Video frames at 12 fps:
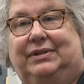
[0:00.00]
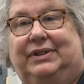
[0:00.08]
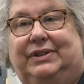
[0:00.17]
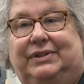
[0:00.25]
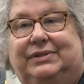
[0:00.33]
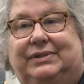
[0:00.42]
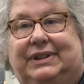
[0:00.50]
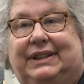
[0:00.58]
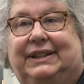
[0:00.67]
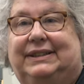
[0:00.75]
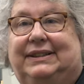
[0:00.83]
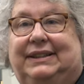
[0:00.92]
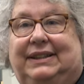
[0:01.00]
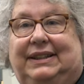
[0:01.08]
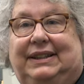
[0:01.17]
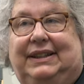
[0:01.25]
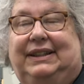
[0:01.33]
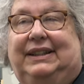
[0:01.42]
you know, that
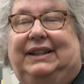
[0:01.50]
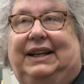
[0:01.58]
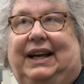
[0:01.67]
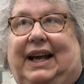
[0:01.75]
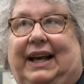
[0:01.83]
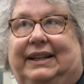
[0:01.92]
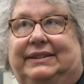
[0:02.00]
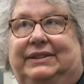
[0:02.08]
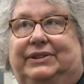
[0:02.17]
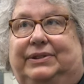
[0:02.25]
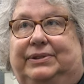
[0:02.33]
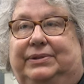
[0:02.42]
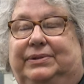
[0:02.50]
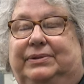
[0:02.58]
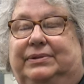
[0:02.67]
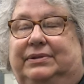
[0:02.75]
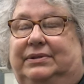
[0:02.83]
had to